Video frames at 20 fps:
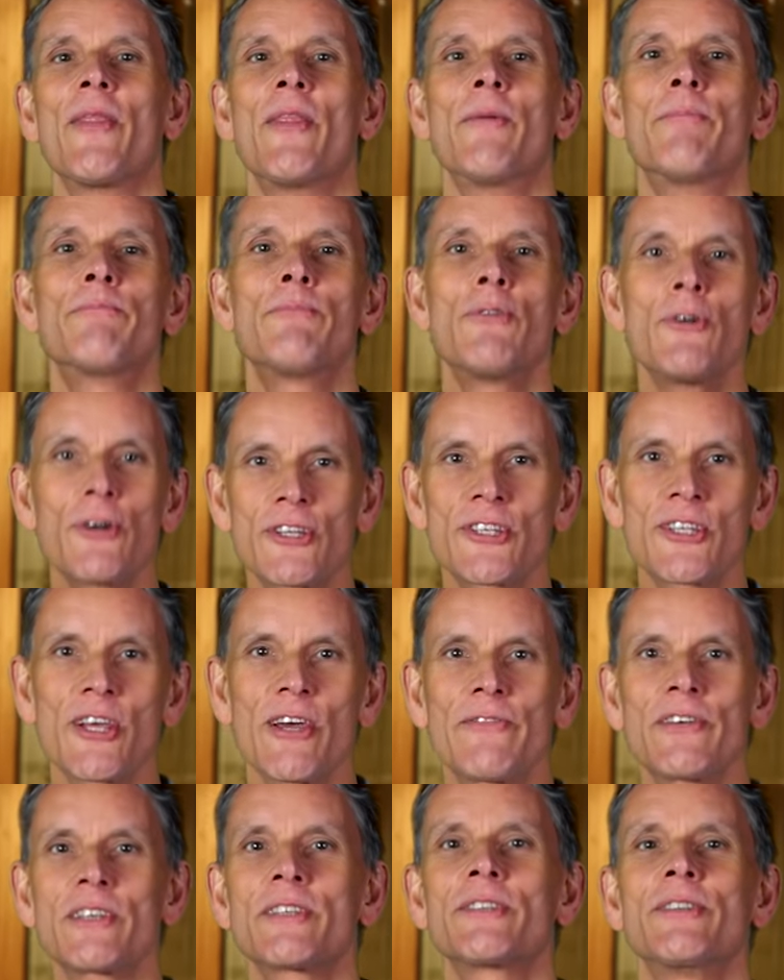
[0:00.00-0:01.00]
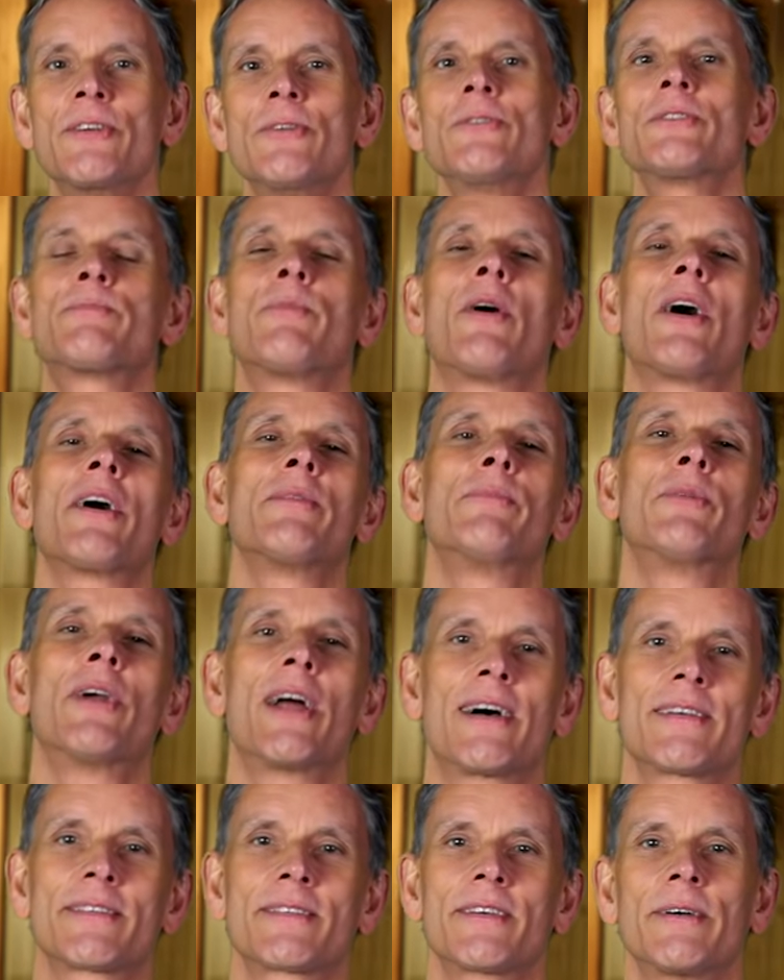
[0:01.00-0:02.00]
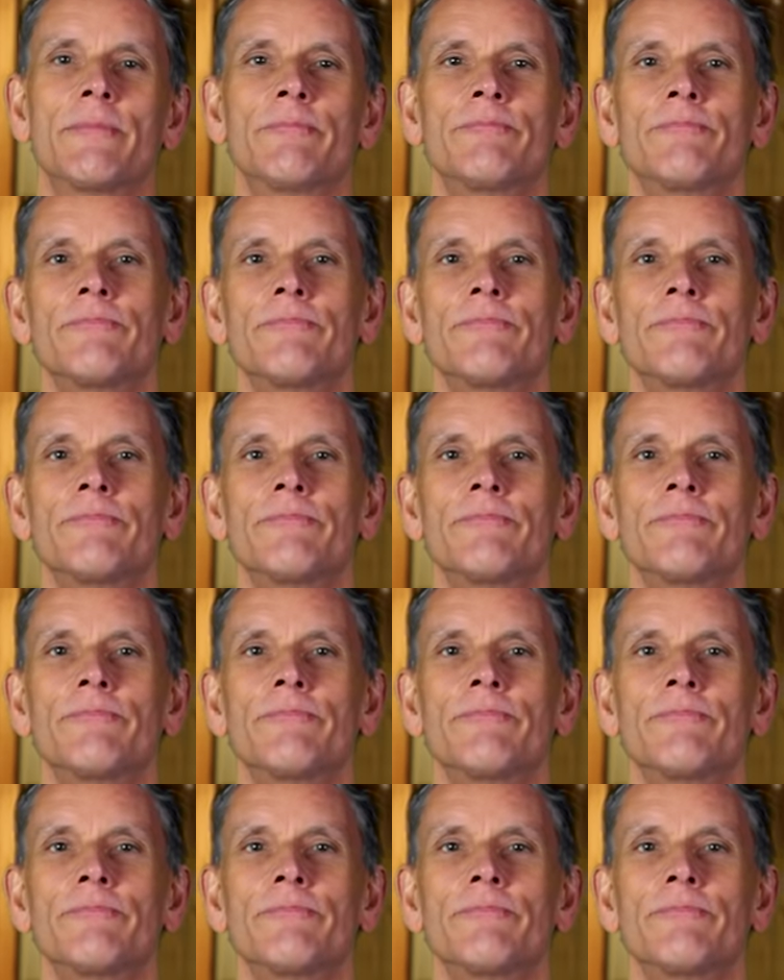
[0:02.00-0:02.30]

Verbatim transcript: the push service used by the browser.